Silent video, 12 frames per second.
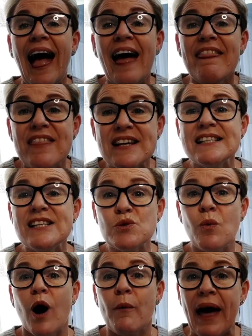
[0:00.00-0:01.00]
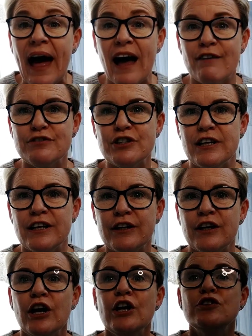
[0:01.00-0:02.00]
And this is why we have to
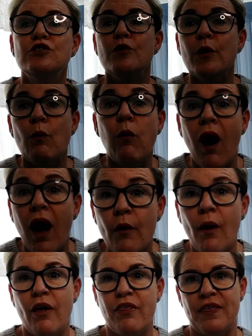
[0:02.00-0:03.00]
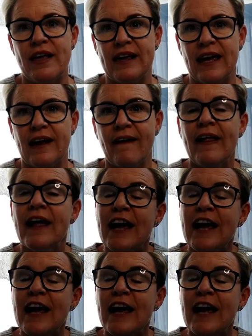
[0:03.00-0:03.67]
learn to rewire our thinking